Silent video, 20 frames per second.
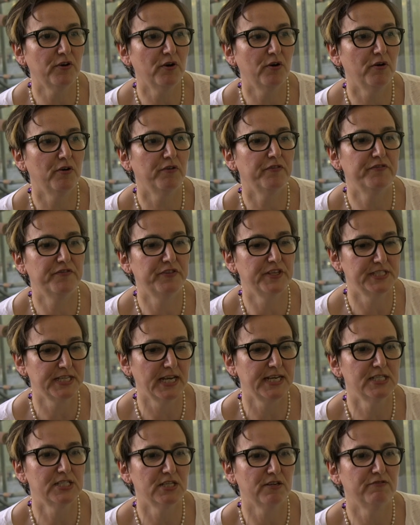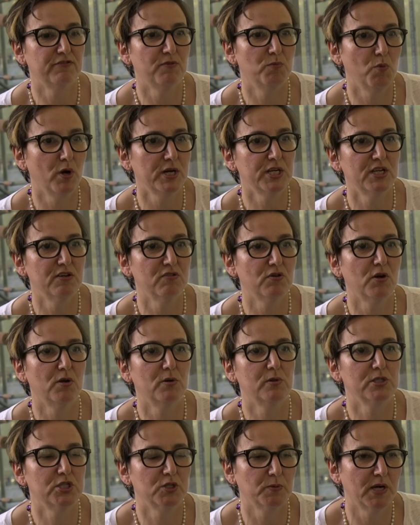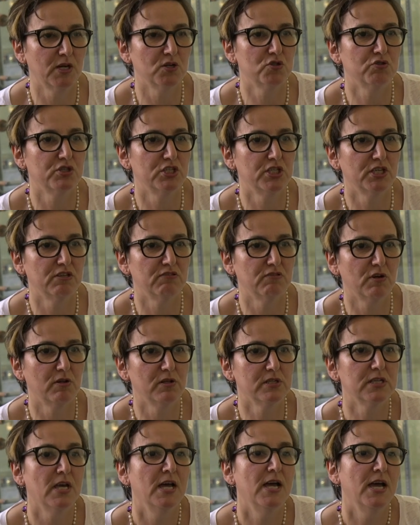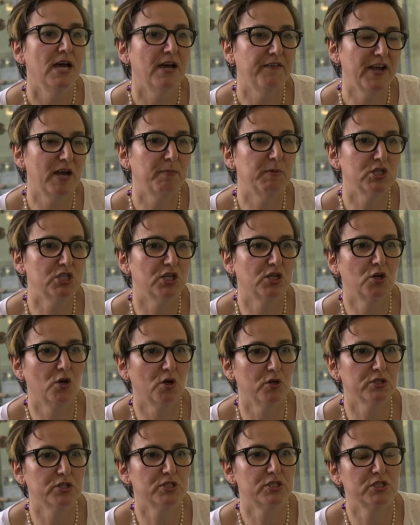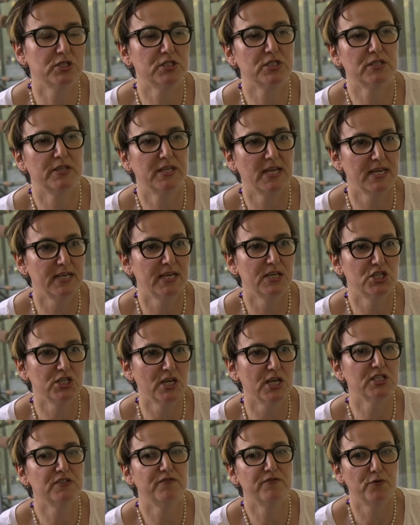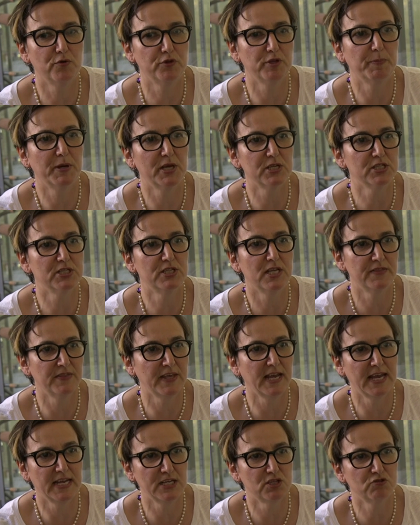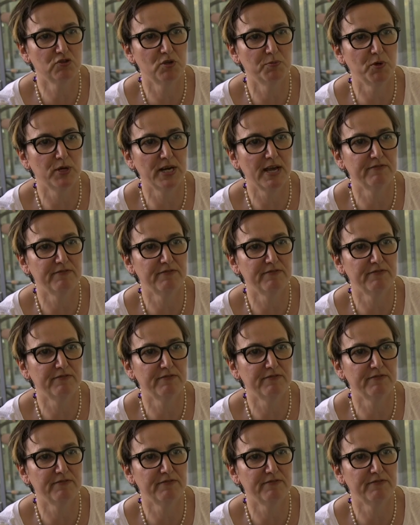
of the data from 1 year old to 100 year old of how much it costs the NHS for the person in that age group on